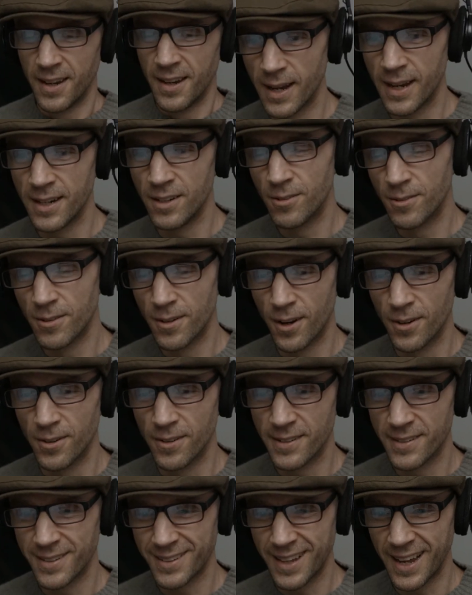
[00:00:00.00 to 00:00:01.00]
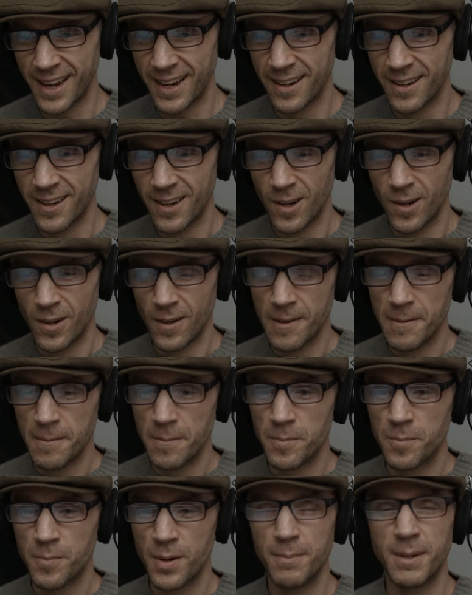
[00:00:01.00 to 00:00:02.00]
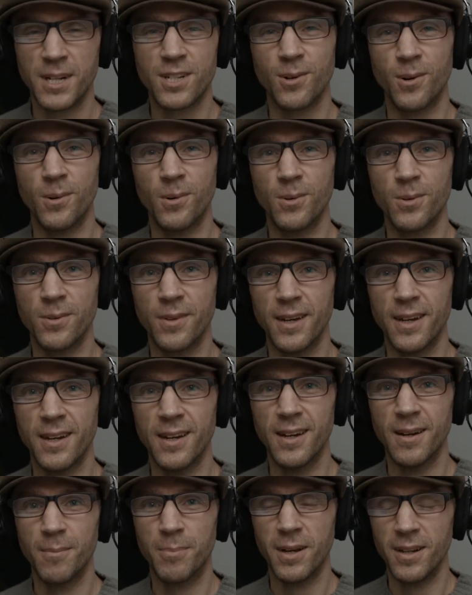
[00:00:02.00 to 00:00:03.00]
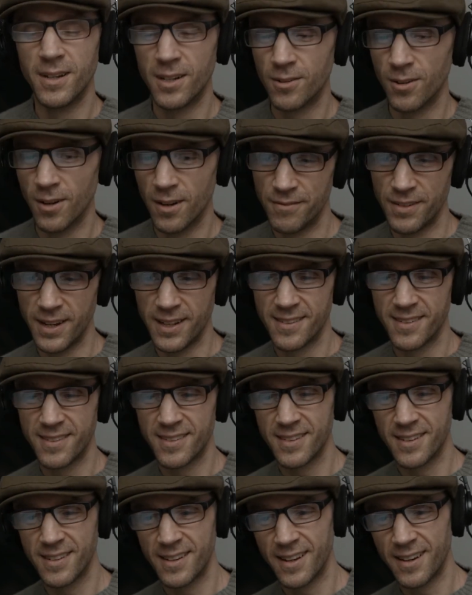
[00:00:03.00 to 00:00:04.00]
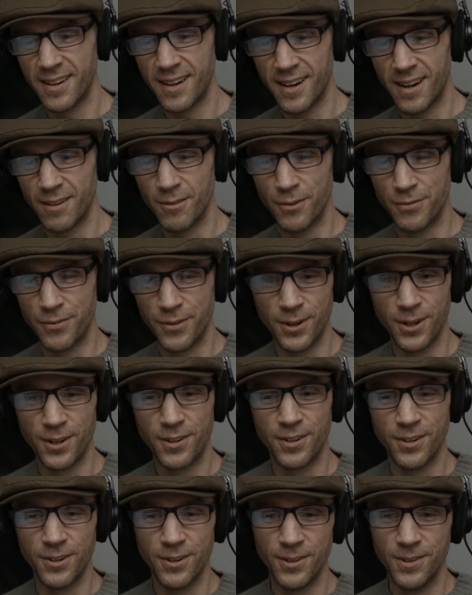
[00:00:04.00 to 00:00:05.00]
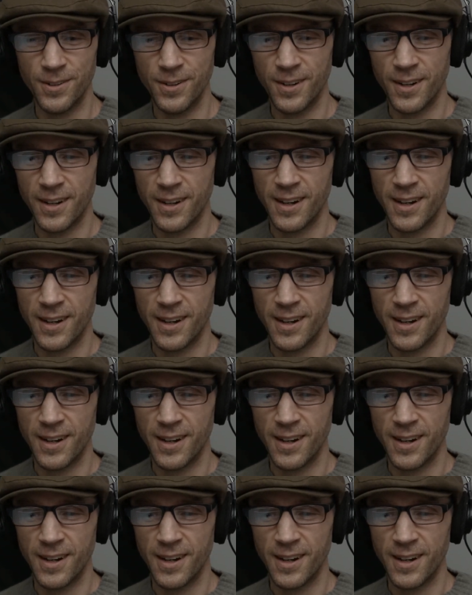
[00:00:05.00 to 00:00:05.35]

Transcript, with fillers: And you'll notice that pretty much all the political events that I refer to